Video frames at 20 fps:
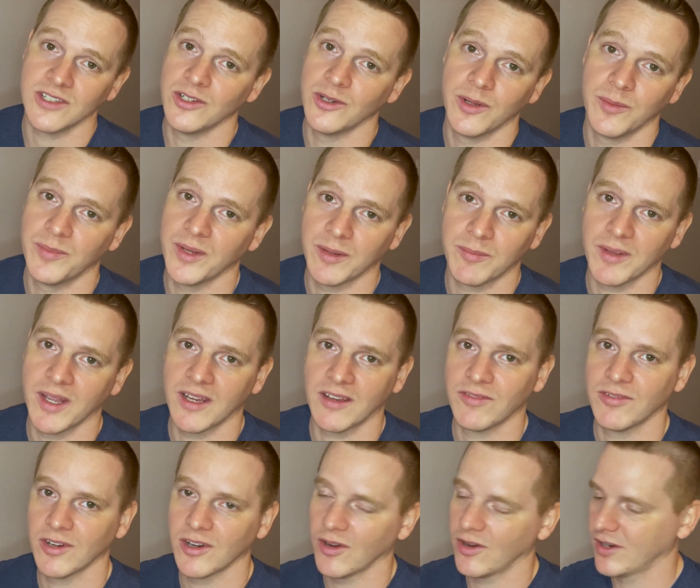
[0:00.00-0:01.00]
you at Bing Bang
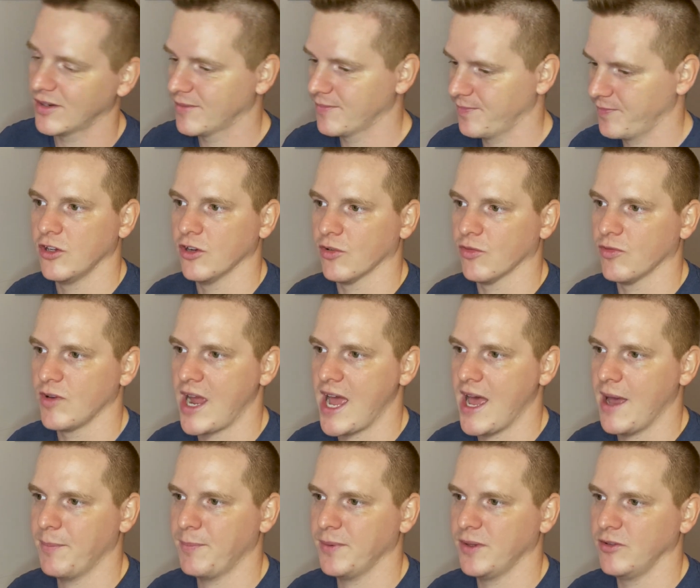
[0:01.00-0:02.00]
if you're going. Your wrap,